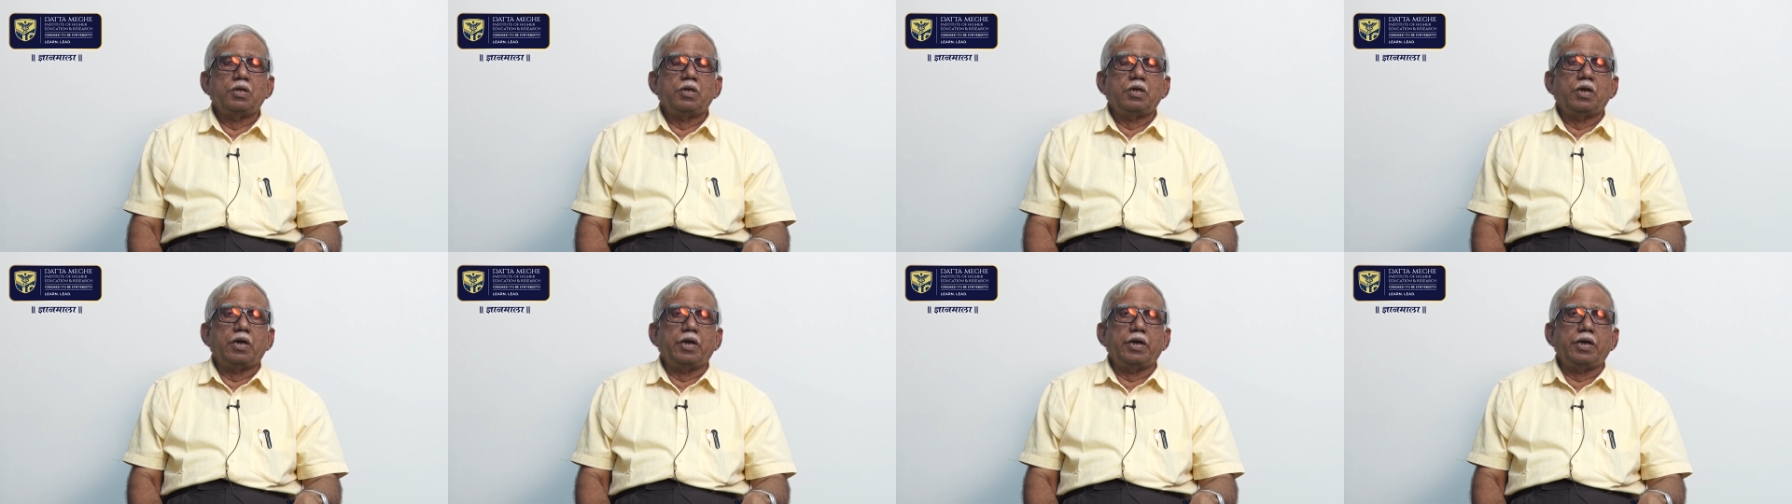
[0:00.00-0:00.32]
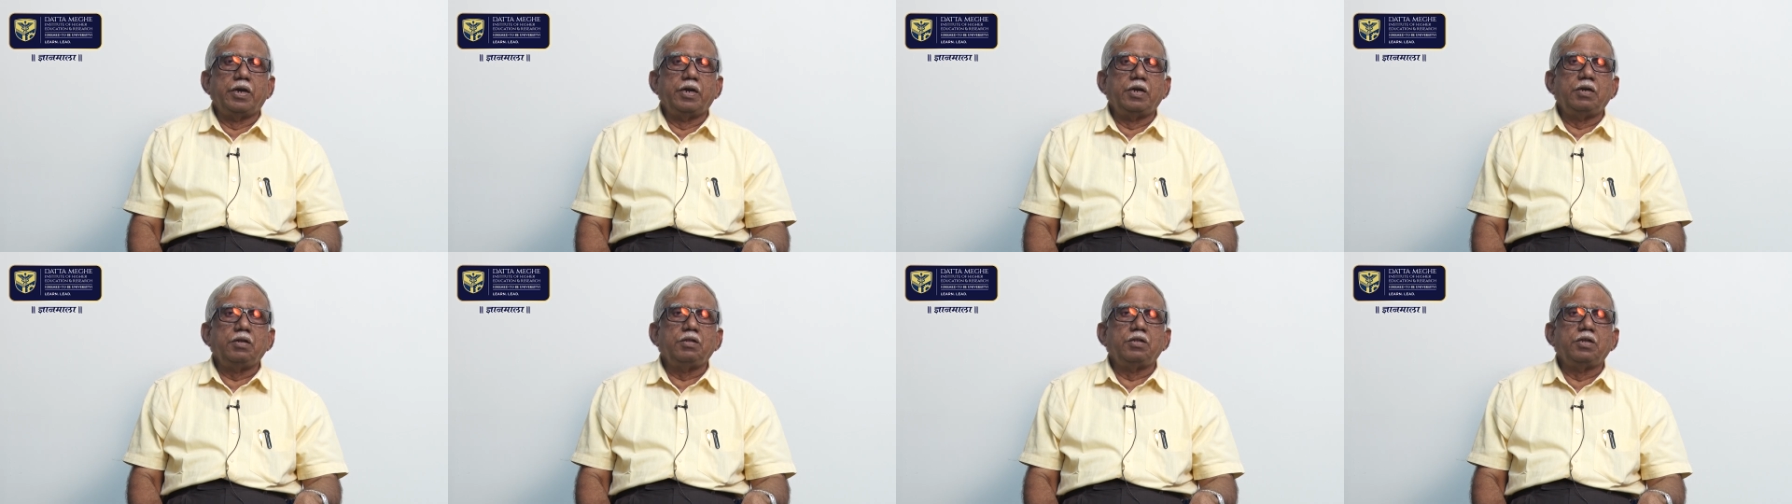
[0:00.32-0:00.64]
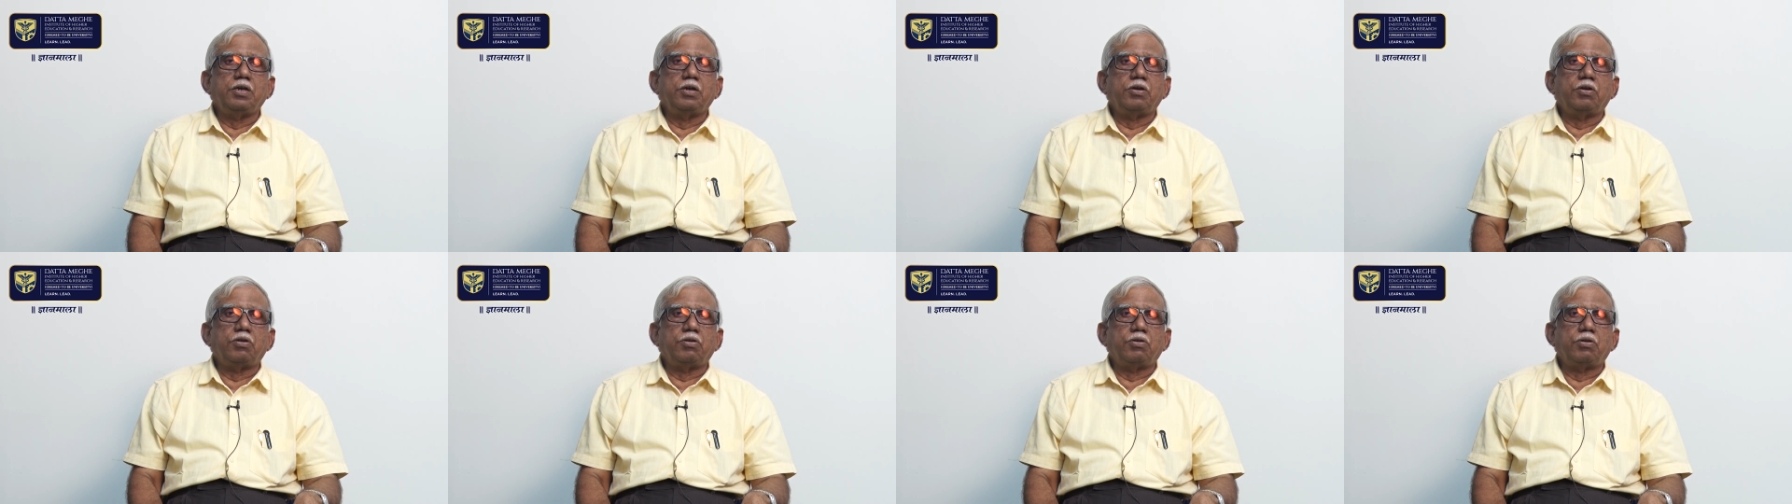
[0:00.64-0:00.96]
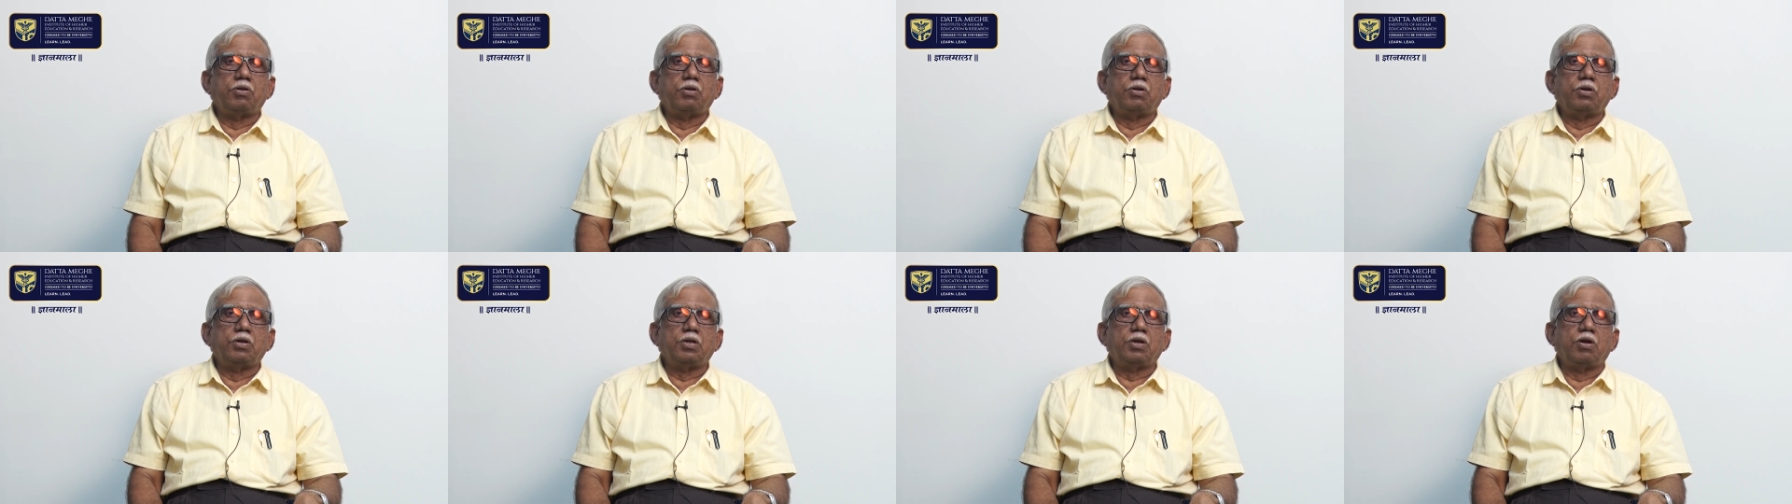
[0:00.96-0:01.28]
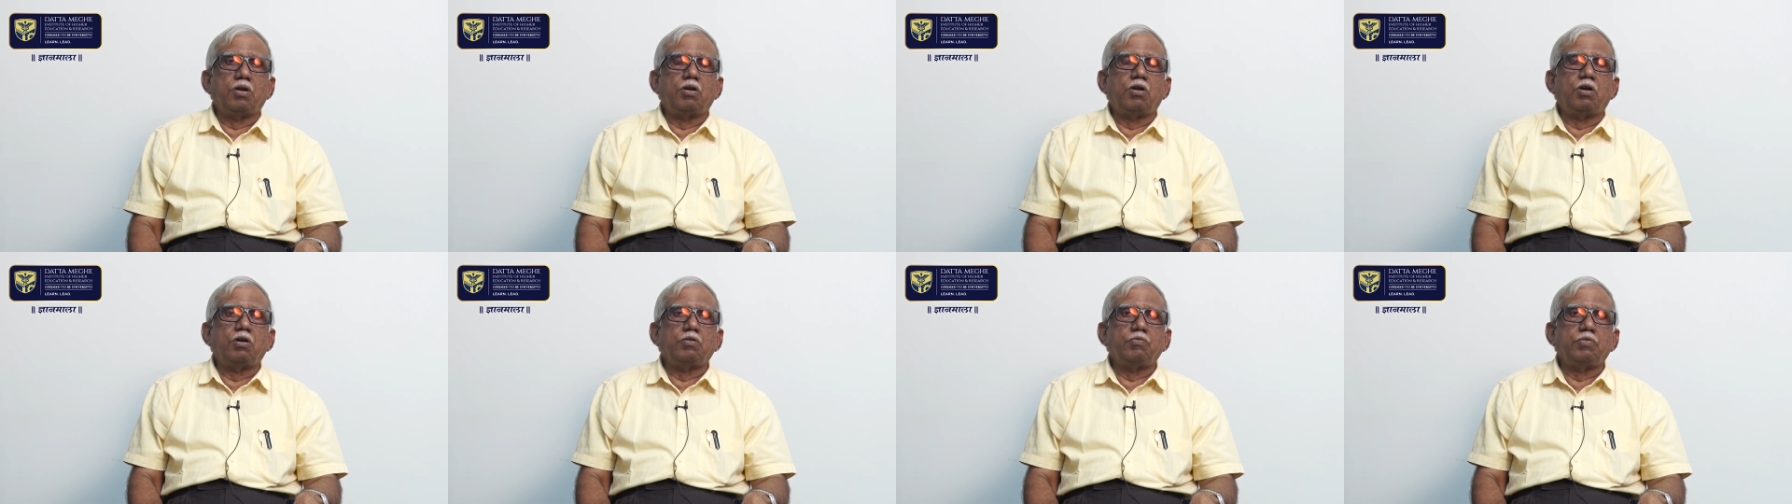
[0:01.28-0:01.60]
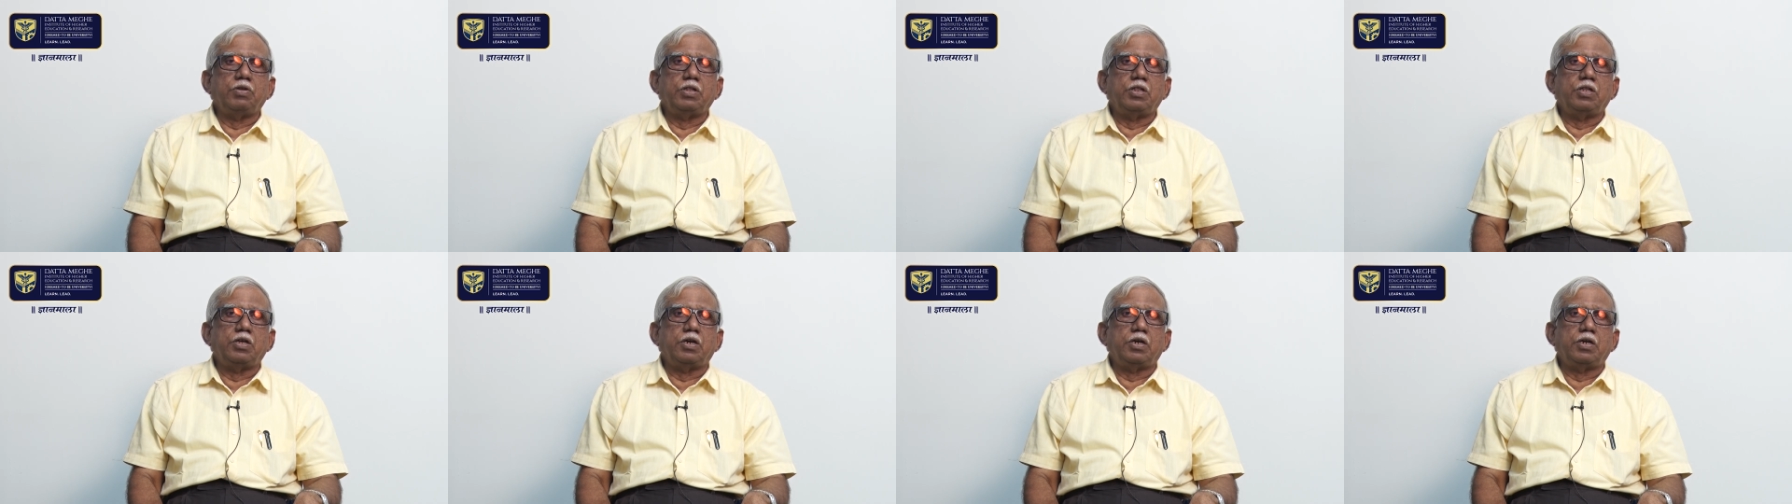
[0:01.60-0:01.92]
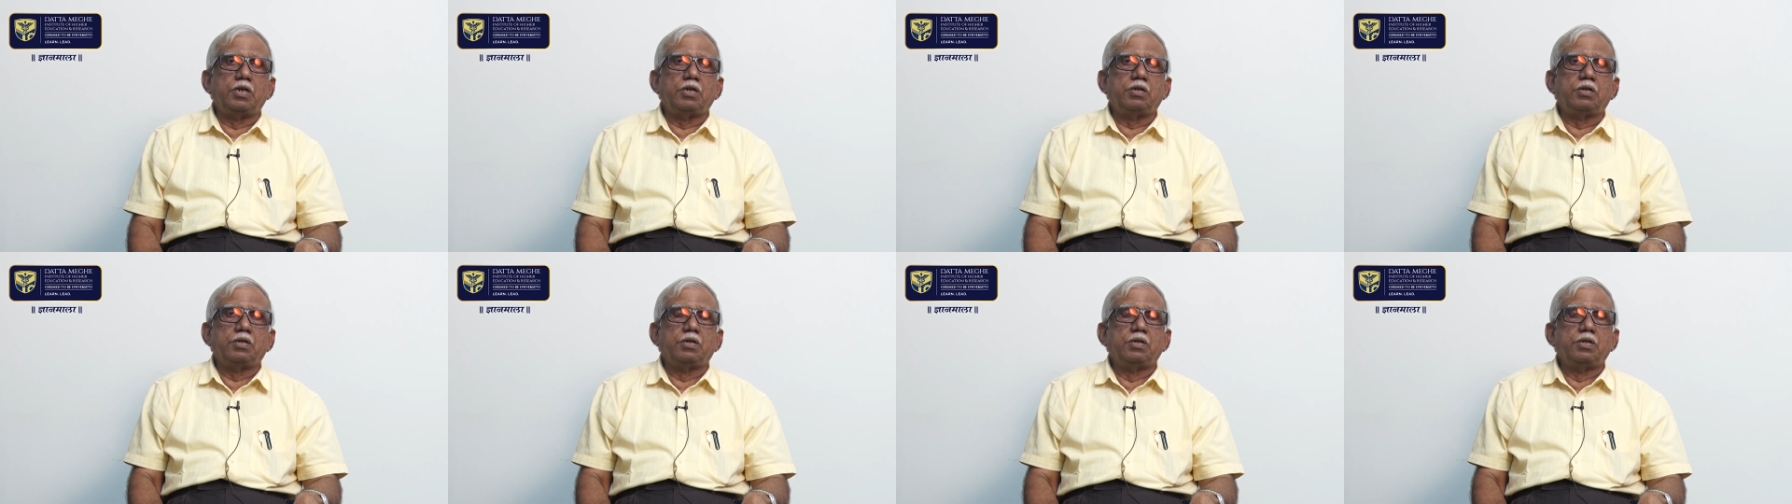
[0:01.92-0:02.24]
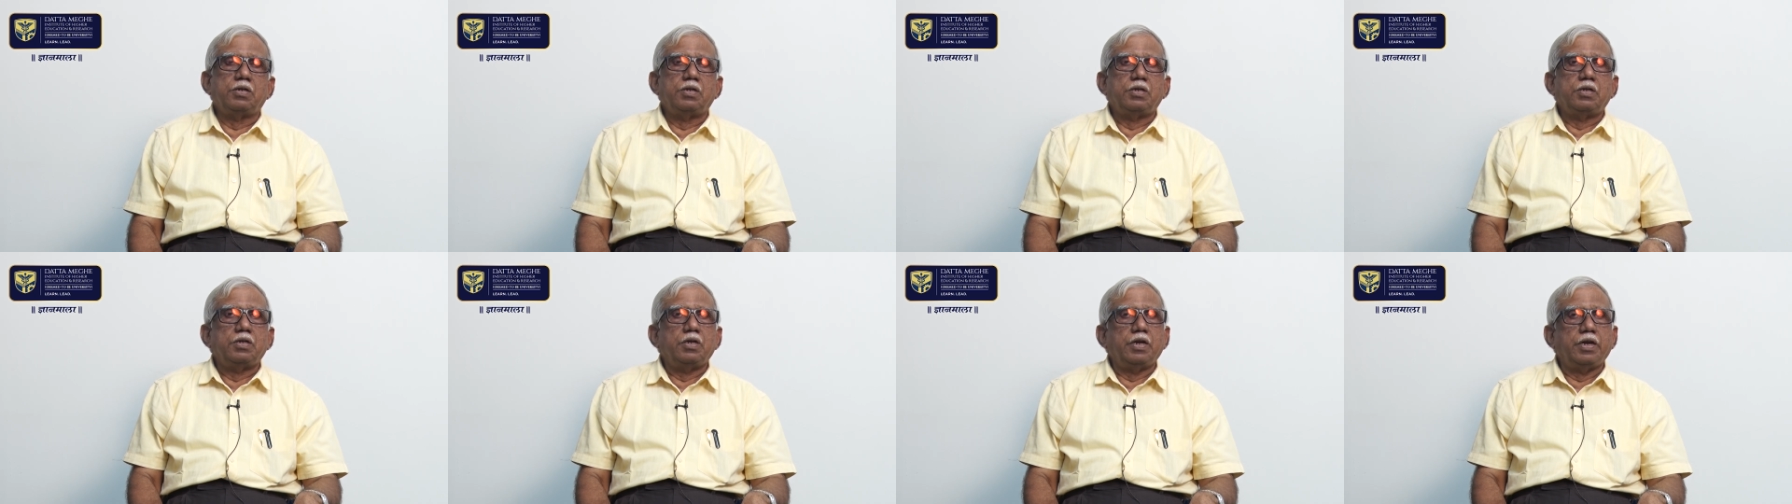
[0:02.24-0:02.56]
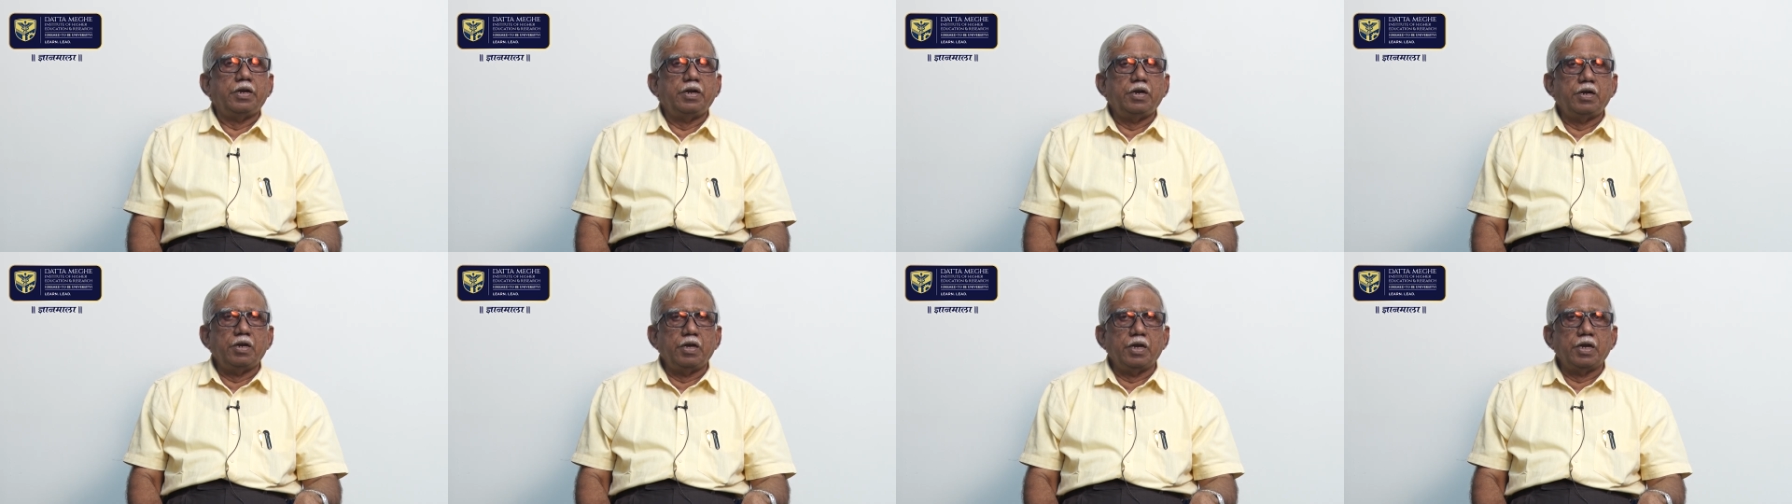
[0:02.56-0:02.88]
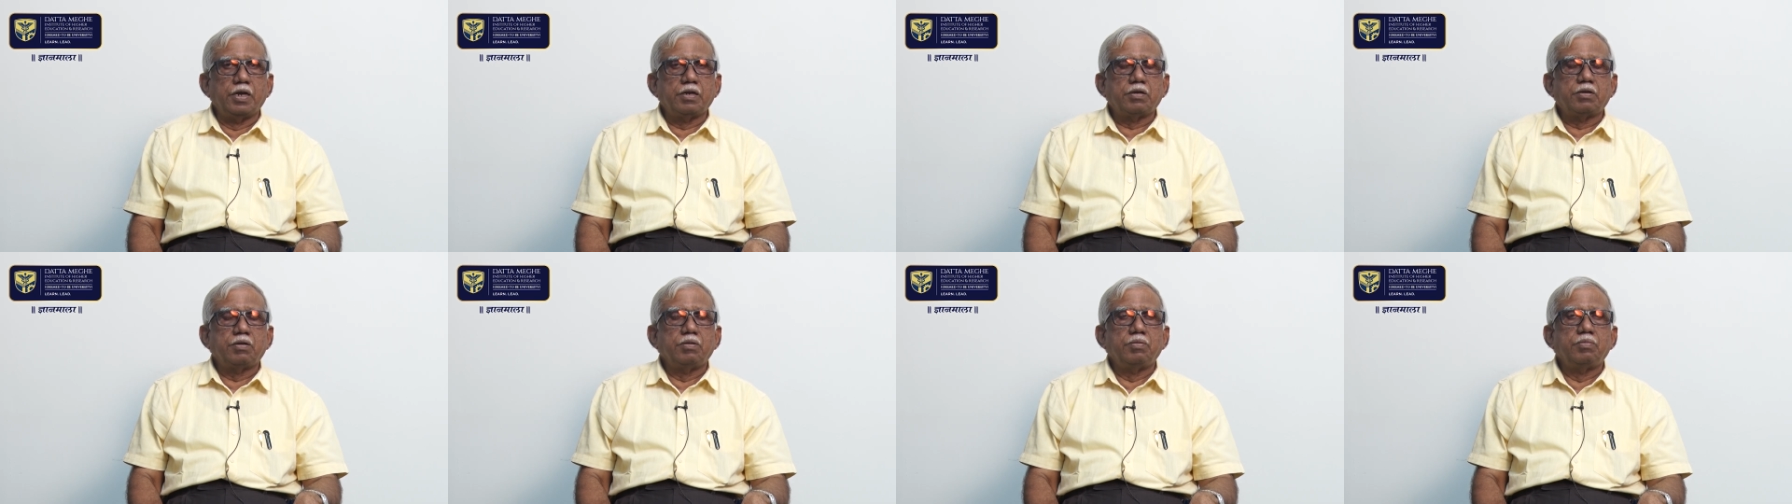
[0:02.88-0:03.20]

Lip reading: and they have got along with that headache,